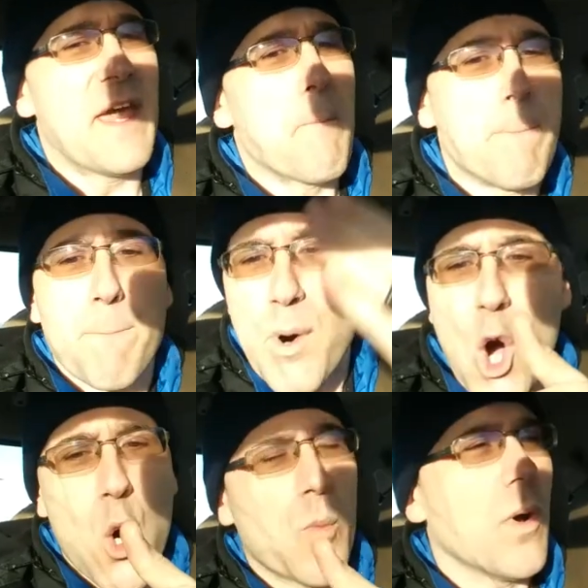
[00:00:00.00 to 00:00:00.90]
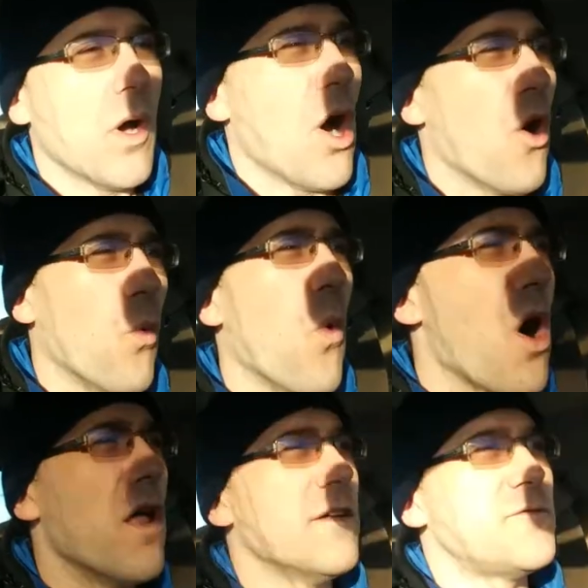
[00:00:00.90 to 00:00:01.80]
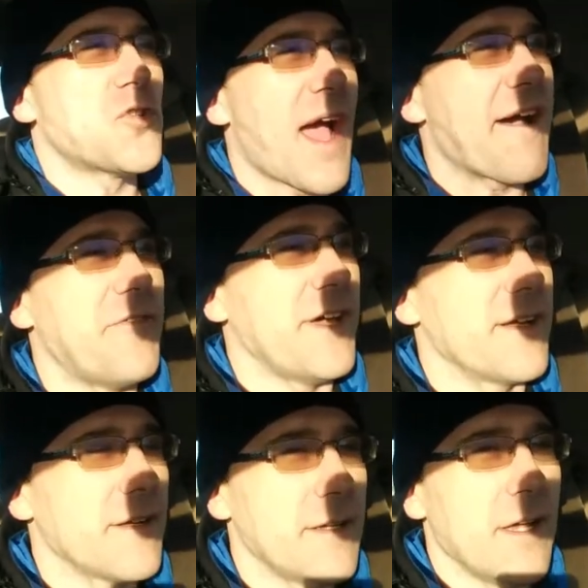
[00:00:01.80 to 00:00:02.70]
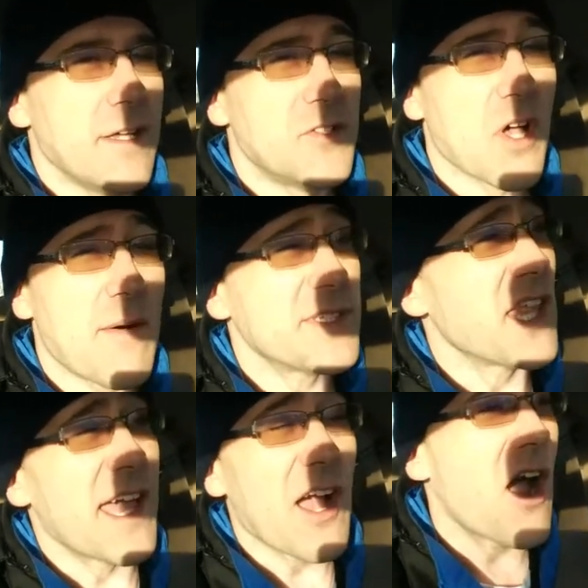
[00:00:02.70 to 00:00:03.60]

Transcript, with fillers: then boom, a wall of traffic. So I was like,